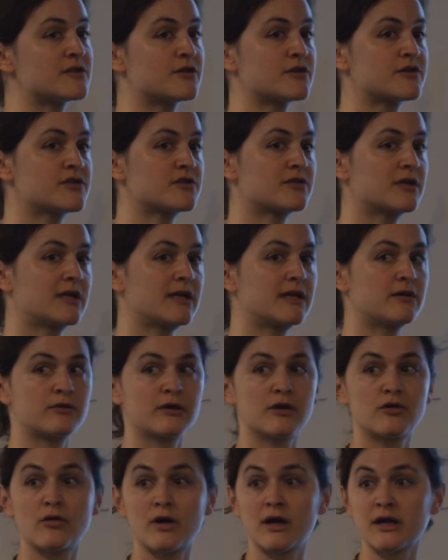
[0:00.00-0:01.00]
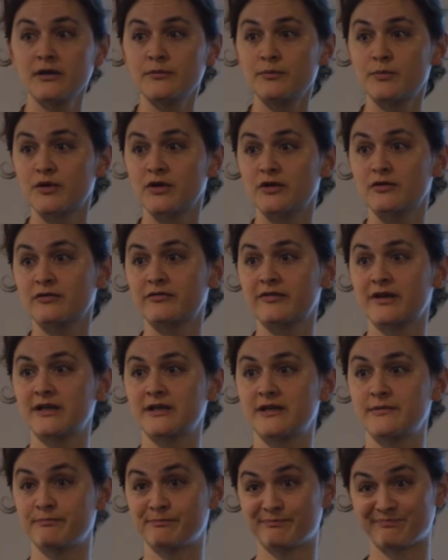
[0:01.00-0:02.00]
not strictly required, but you're
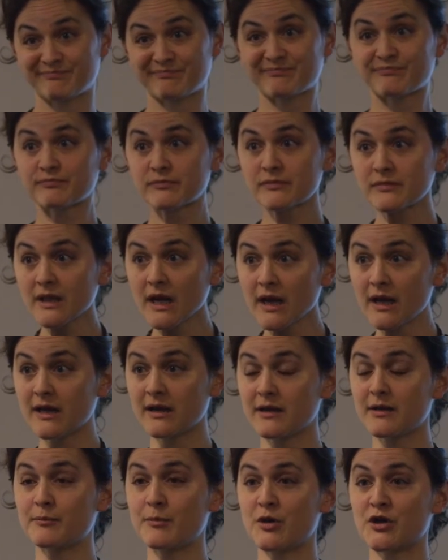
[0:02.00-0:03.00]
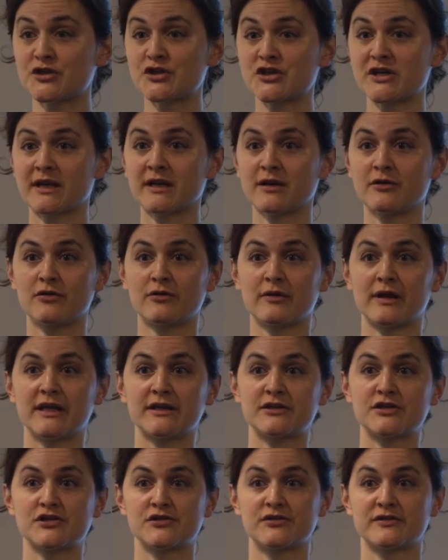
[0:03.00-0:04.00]
very much
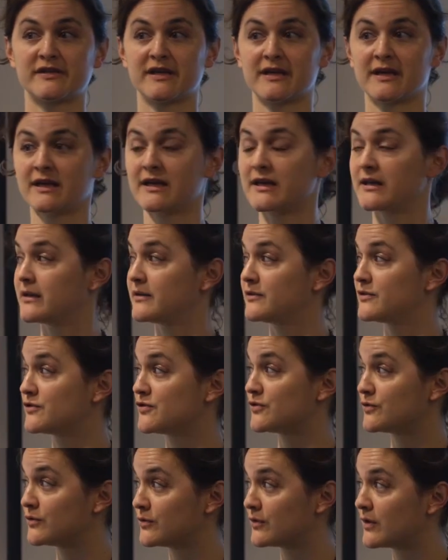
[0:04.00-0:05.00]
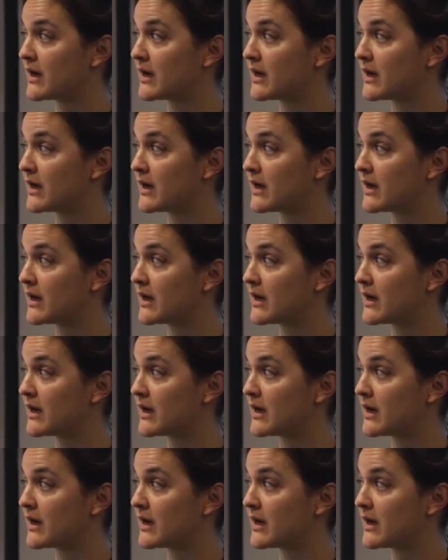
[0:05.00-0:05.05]
encouraged to